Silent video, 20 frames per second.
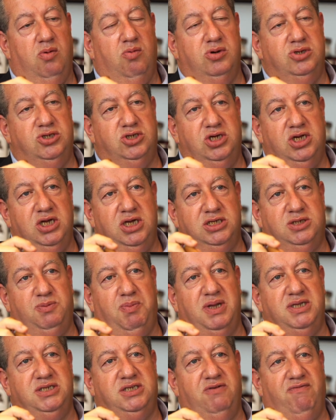which is an
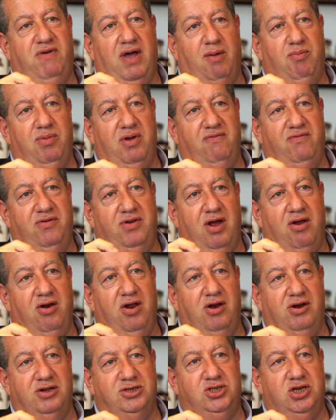expensive habit if you don't
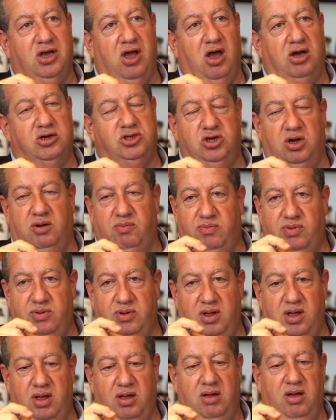own a cigar shop,
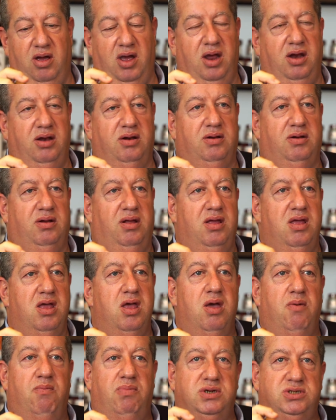right?
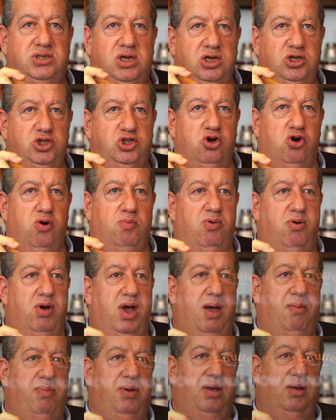But it's an enjoyable
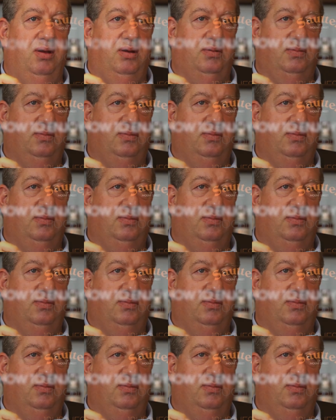habit.